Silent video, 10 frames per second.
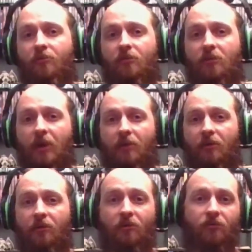take and
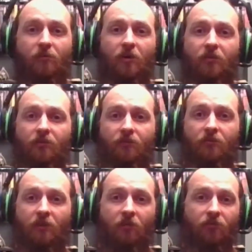customize
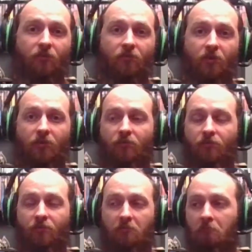airsoft guns
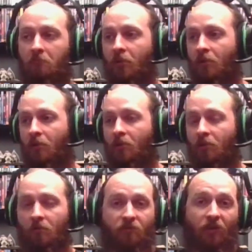and
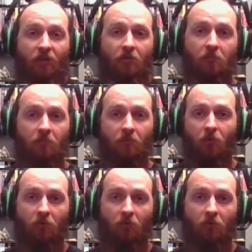sell them, or